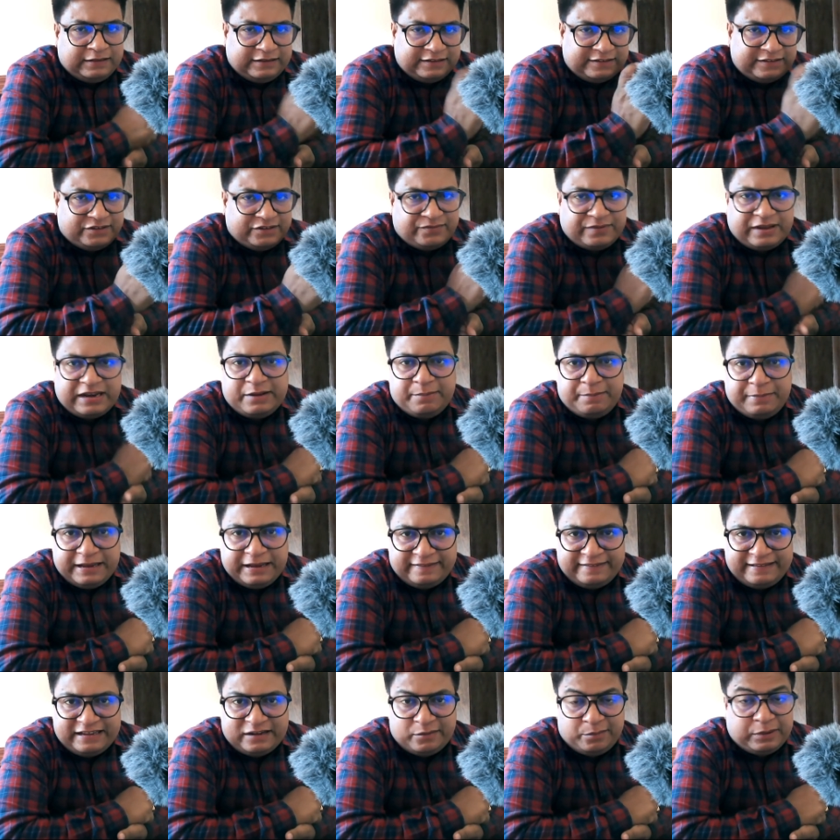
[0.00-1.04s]
This is very
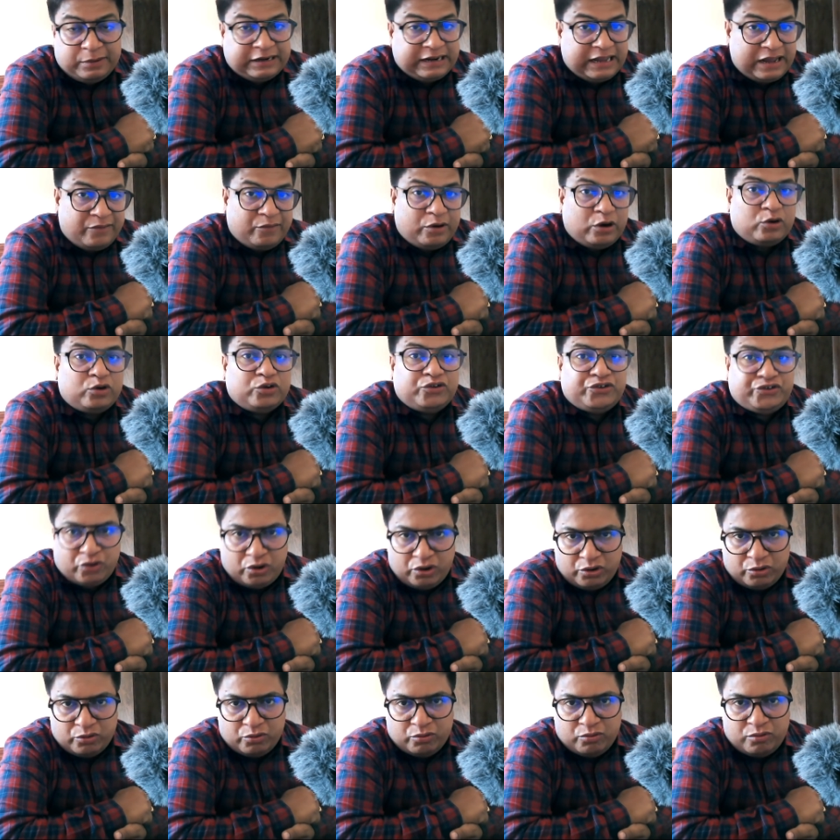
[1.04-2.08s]
basic, but I want to
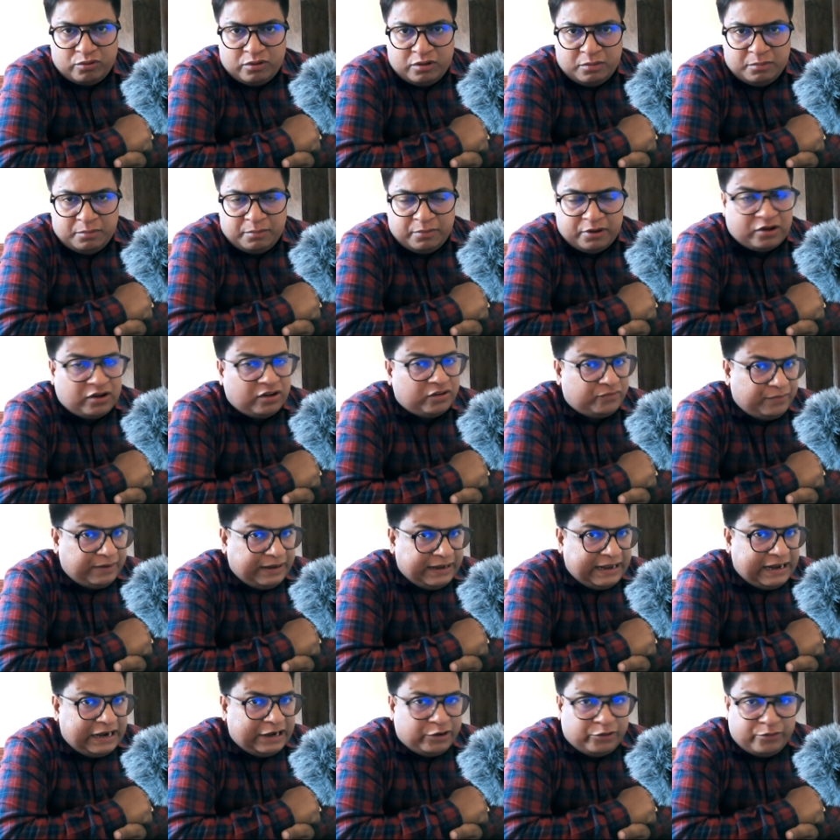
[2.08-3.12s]
show you because
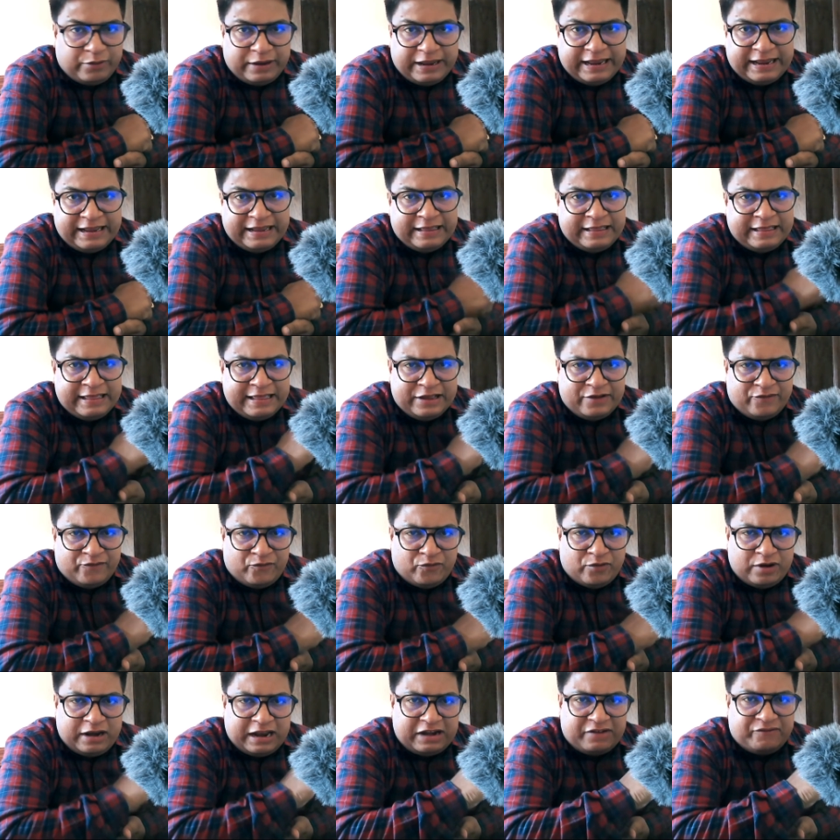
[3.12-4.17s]
we are doing
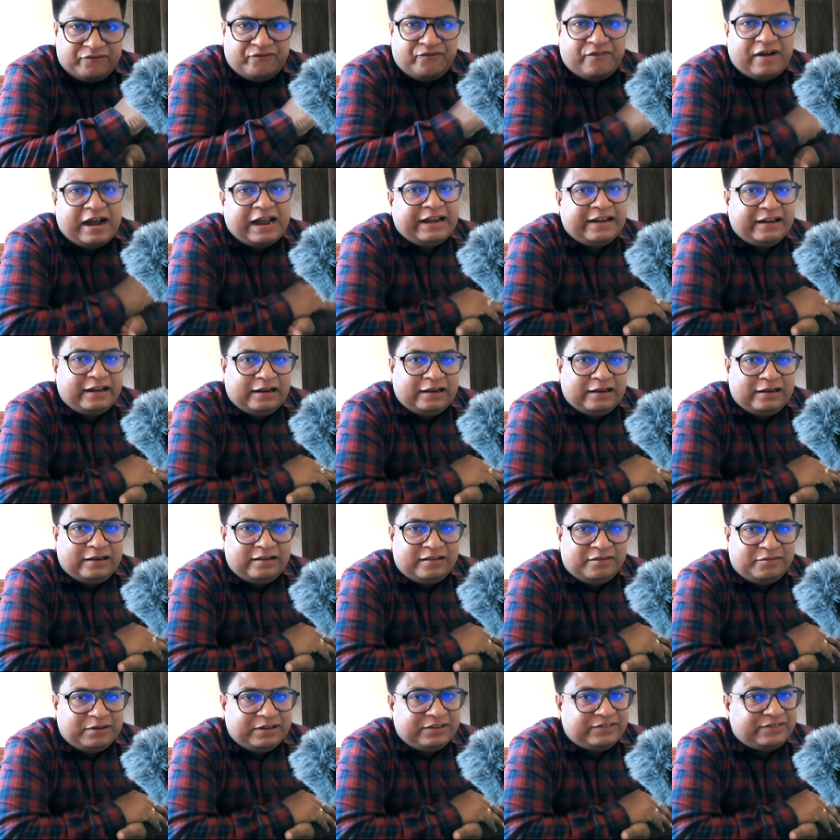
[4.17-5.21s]
full and final.
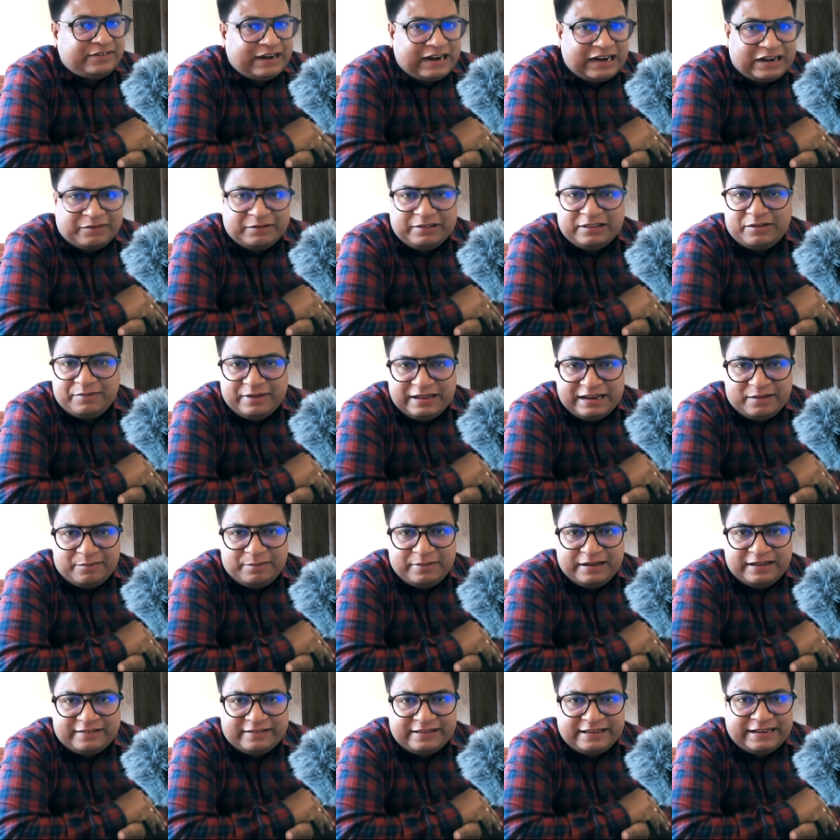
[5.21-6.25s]
We start with the
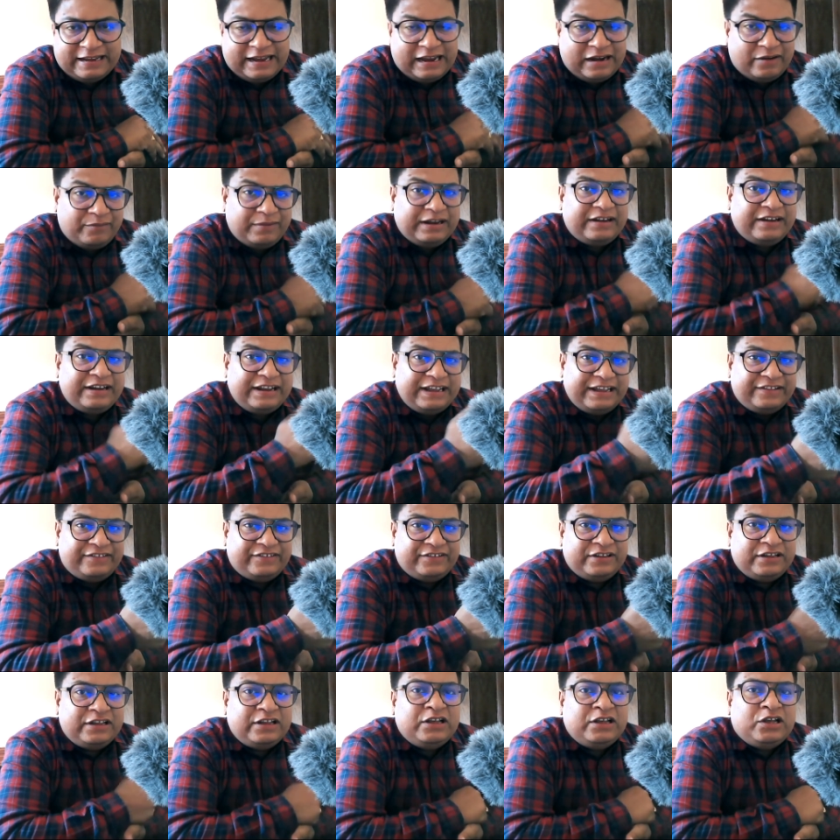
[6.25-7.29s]
very basic and we
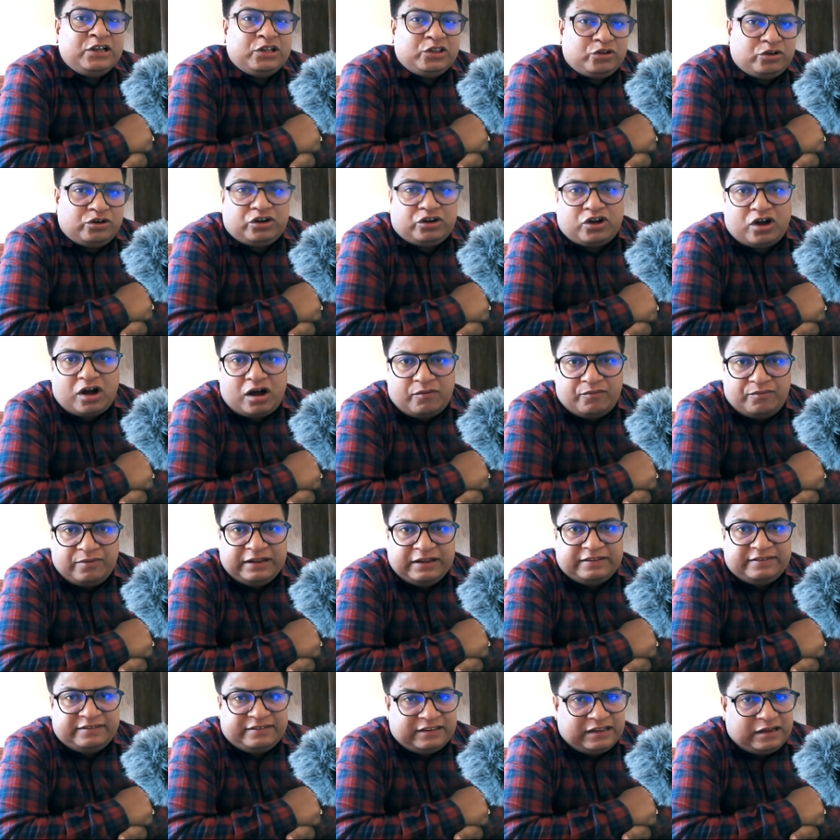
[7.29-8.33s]
reach to the top
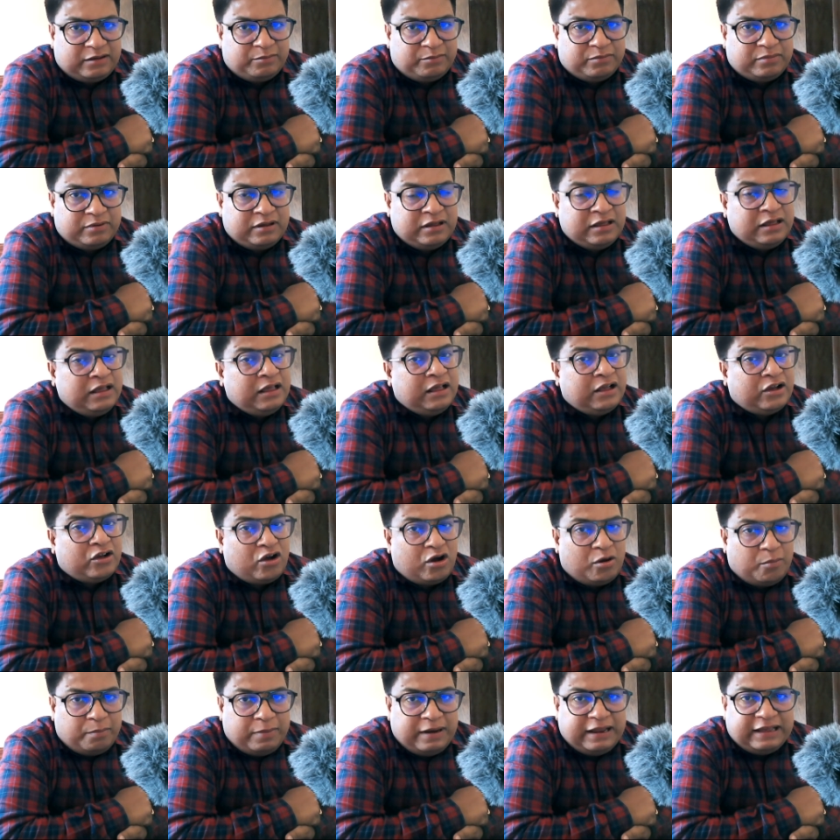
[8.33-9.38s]
with some
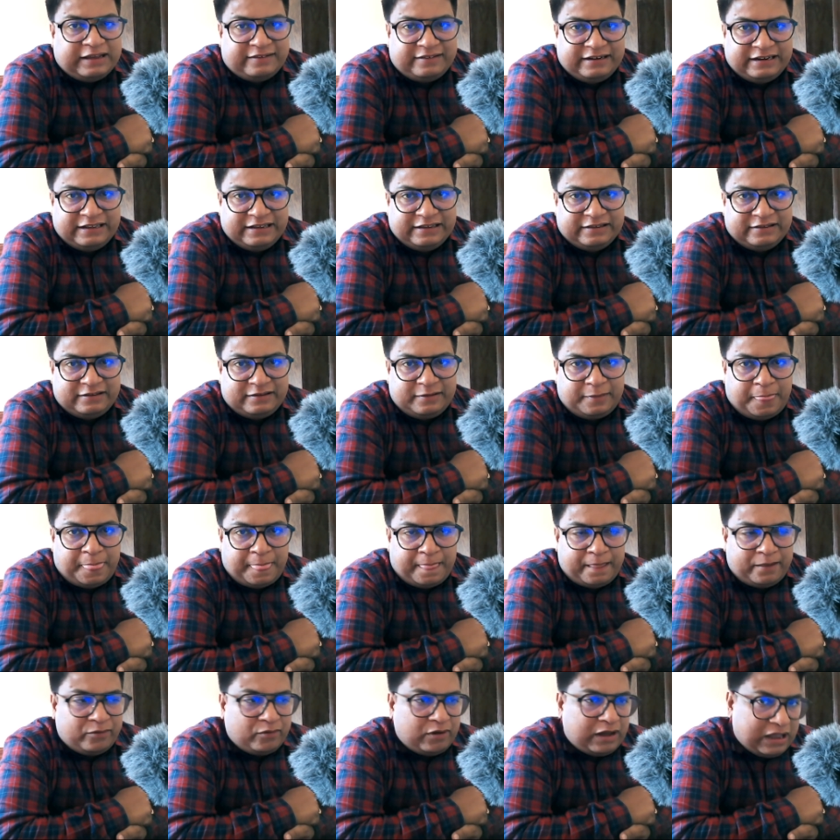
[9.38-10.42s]
complexities.
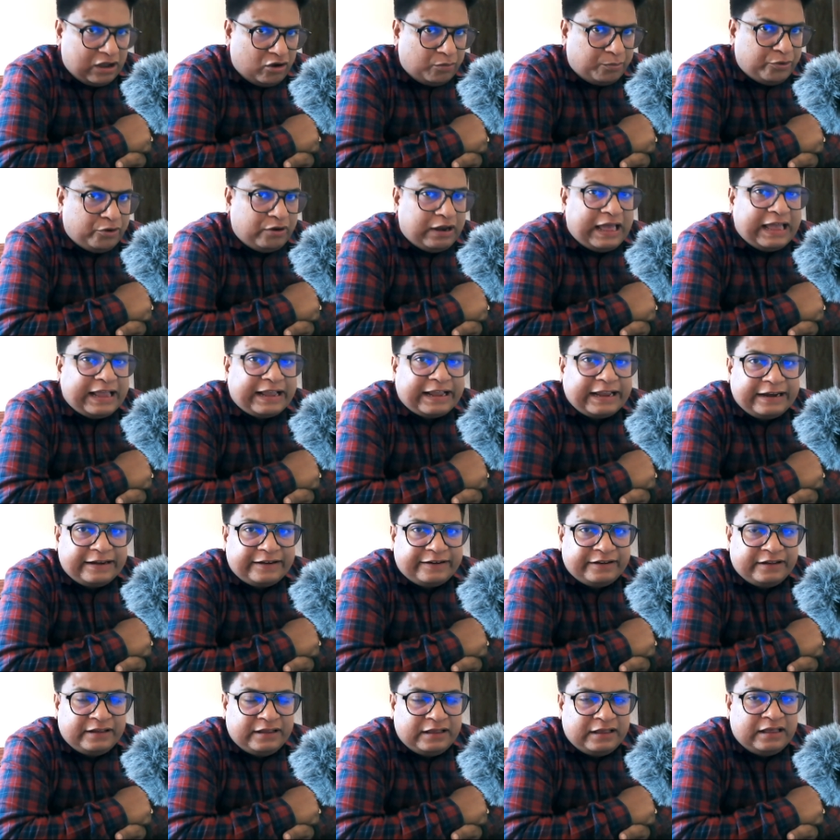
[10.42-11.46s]
So I hope you like
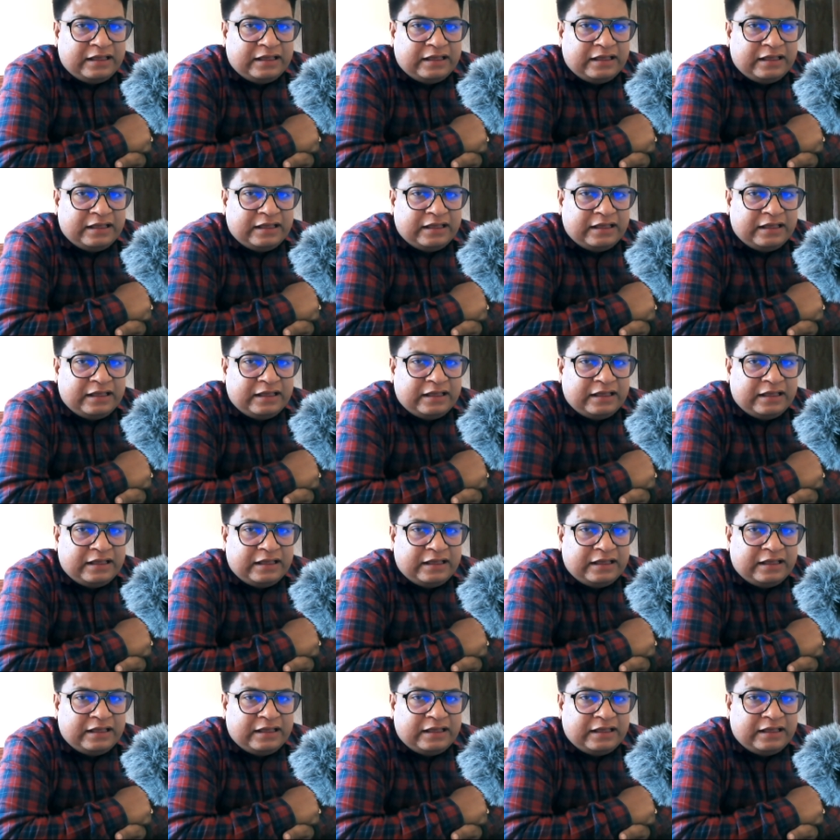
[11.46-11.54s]
it.